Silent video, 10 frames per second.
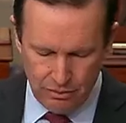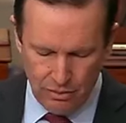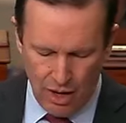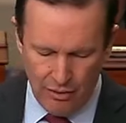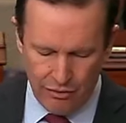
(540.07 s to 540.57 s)

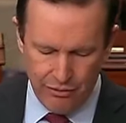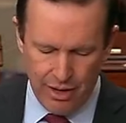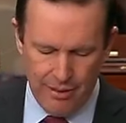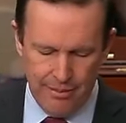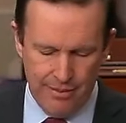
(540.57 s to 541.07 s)
of,
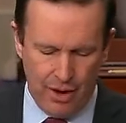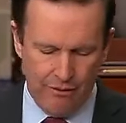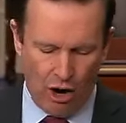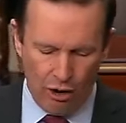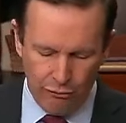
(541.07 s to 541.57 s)
of, of,
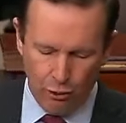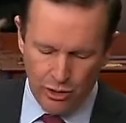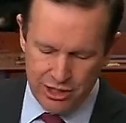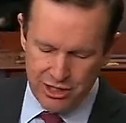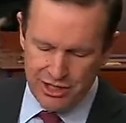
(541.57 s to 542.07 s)
our
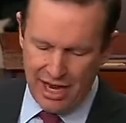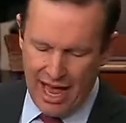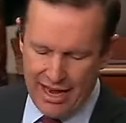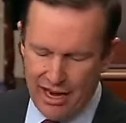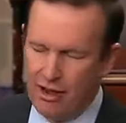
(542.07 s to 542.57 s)
forces
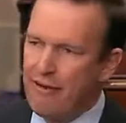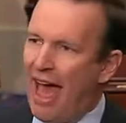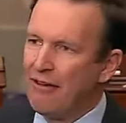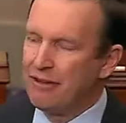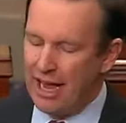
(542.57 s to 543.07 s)
and of
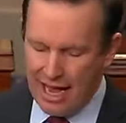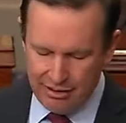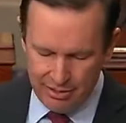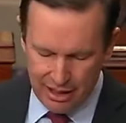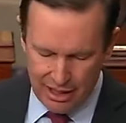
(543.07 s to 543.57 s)
Afghan
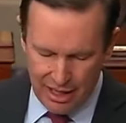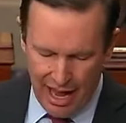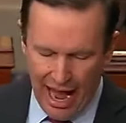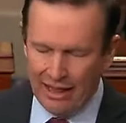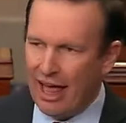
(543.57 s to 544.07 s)

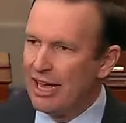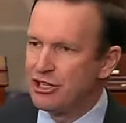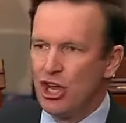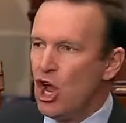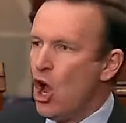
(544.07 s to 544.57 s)
allies.
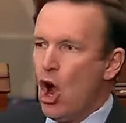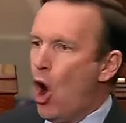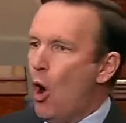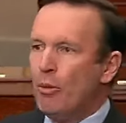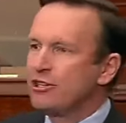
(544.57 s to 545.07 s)

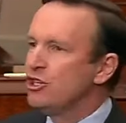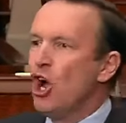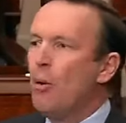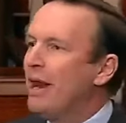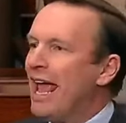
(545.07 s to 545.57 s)
Almost
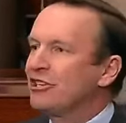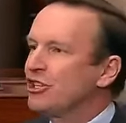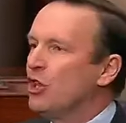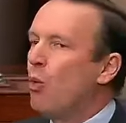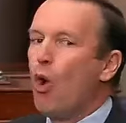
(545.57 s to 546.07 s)
nobody else in
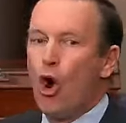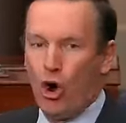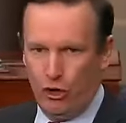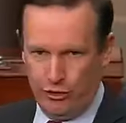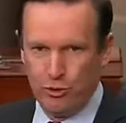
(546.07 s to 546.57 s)
the
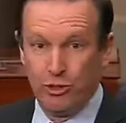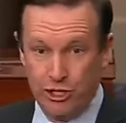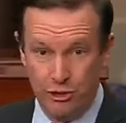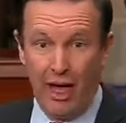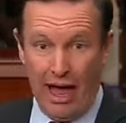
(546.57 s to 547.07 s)
world would
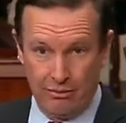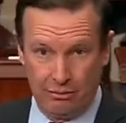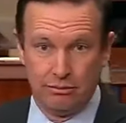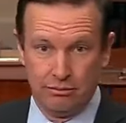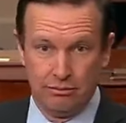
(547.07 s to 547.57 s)
do that.
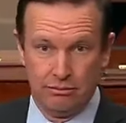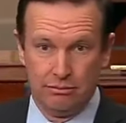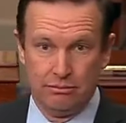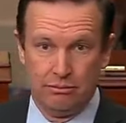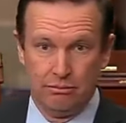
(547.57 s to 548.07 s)

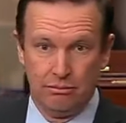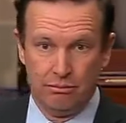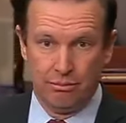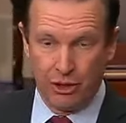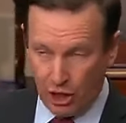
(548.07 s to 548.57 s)

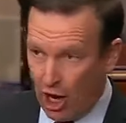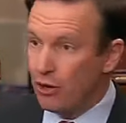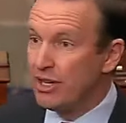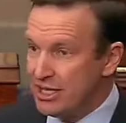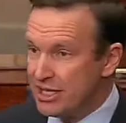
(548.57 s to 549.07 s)
But the
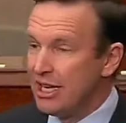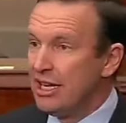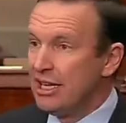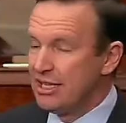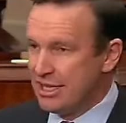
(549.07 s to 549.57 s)
Qataris
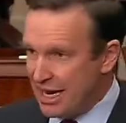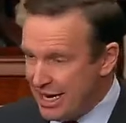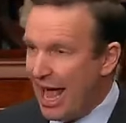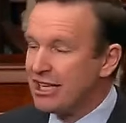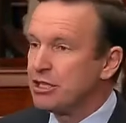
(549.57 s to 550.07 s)
said
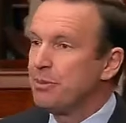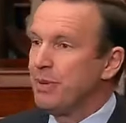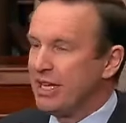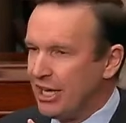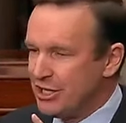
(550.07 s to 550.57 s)
yes
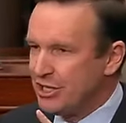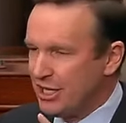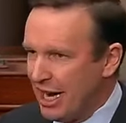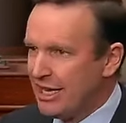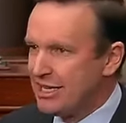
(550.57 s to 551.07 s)
because the
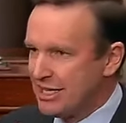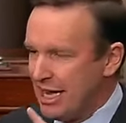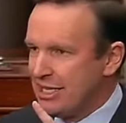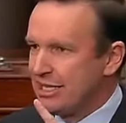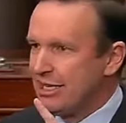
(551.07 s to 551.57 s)
United
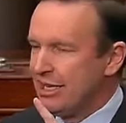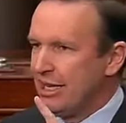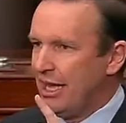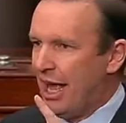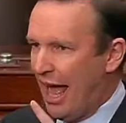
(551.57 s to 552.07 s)
States
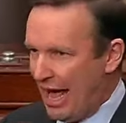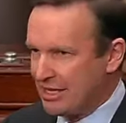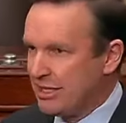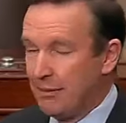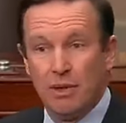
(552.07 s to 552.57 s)
asked
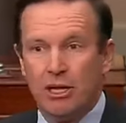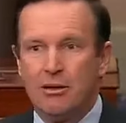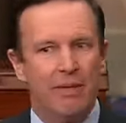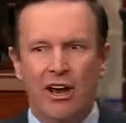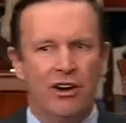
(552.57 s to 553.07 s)
them.
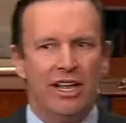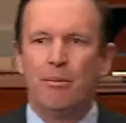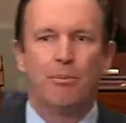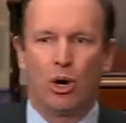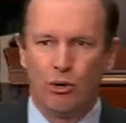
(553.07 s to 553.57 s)
They are an
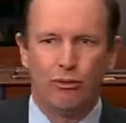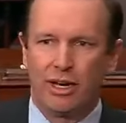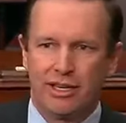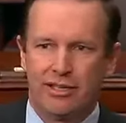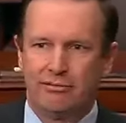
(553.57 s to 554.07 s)

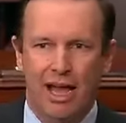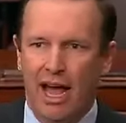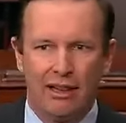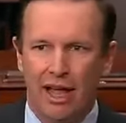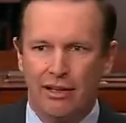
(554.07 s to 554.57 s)
imperfect ally.